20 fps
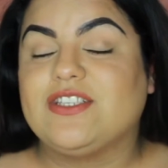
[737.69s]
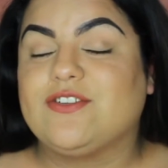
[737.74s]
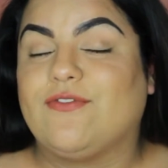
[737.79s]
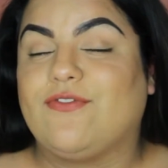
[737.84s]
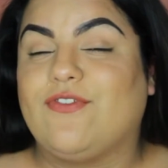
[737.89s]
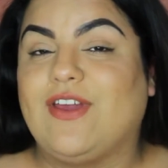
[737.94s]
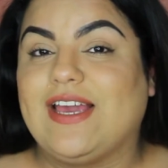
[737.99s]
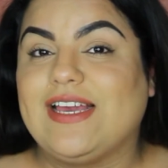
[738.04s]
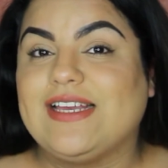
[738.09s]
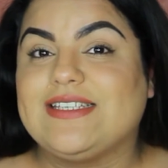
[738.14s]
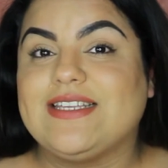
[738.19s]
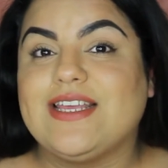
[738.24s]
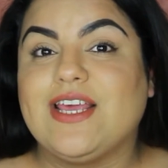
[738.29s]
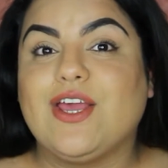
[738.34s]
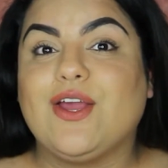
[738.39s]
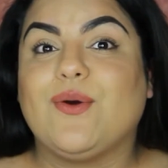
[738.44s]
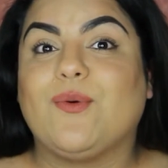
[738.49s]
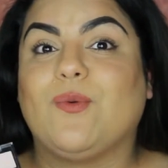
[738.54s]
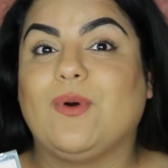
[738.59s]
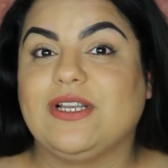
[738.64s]
So if you guys
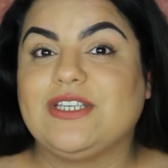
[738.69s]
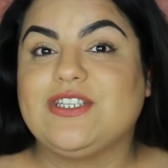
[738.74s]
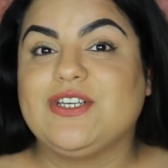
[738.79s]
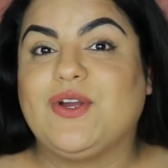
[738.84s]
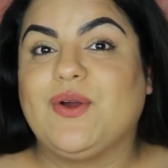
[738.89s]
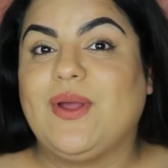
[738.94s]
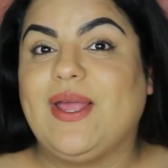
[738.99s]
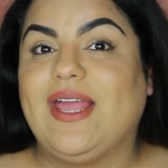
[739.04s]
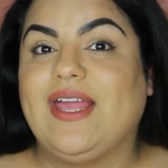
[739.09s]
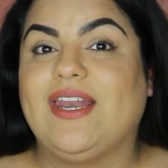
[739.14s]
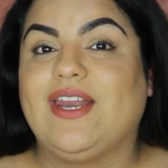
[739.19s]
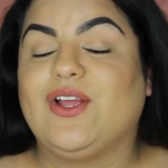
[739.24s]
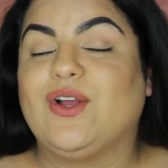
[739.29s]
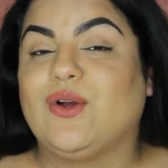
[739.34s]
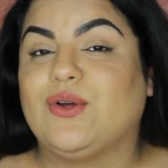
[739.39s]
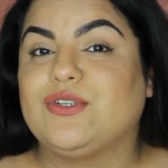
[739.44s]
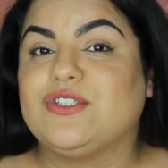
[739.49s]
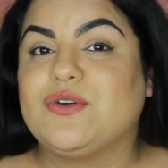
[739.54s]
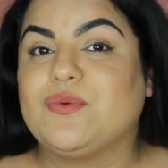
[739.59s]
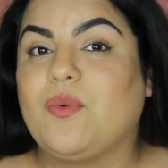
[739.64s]
want to go ahead and
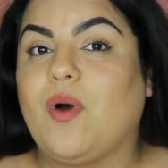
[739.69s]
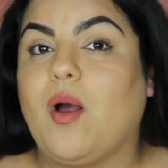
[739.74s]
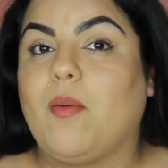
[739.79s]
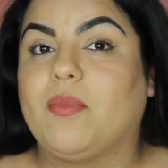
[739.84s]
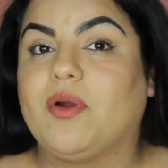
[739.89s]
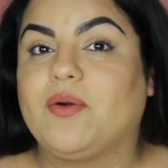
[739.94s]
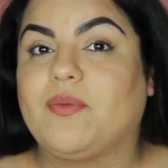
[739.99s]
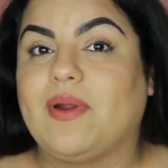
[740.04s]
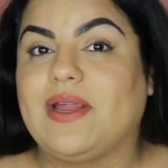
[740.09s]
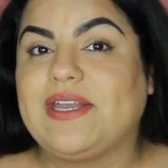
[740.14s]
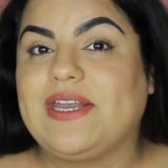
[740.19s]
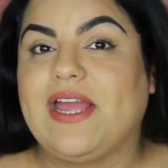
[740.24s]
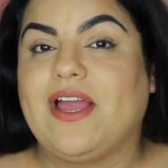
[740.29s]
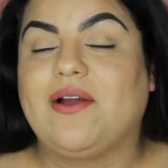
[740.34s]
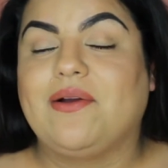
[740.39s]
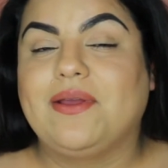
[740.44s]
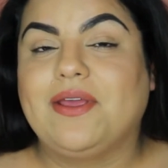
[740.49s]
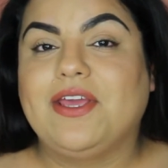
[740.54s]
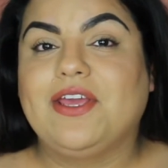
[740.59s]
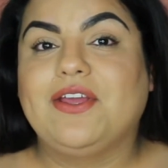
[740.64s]
go to Walmart right
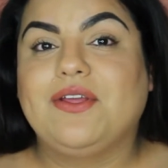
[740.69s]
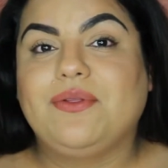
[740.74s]
now,